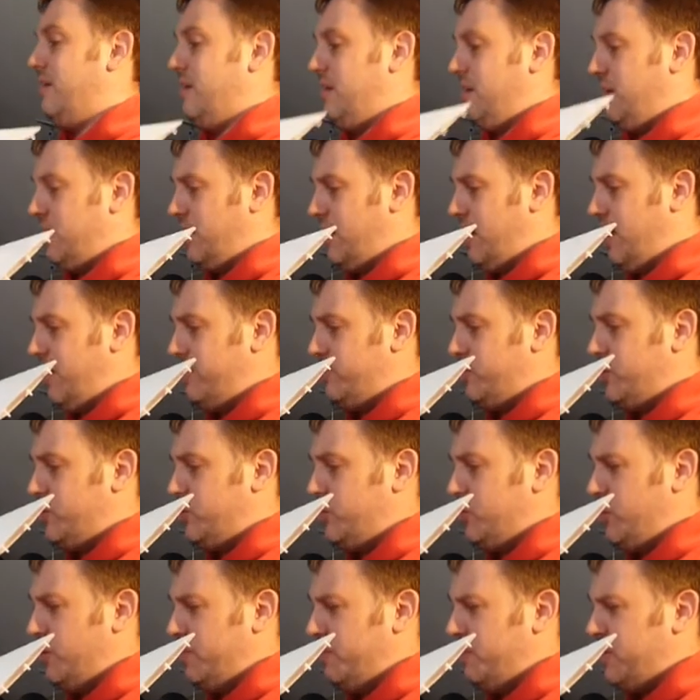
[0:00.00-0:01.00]
I'm going to have to
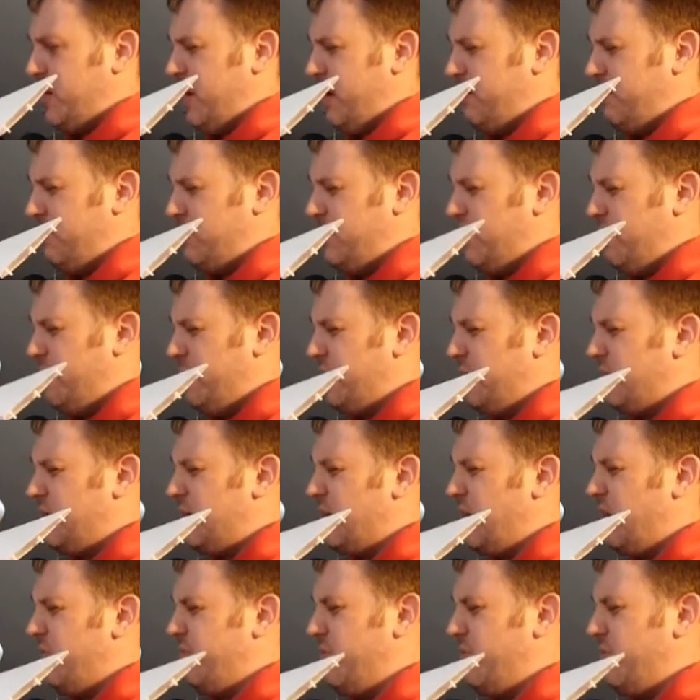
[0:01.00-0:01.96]
chop down some of the stuff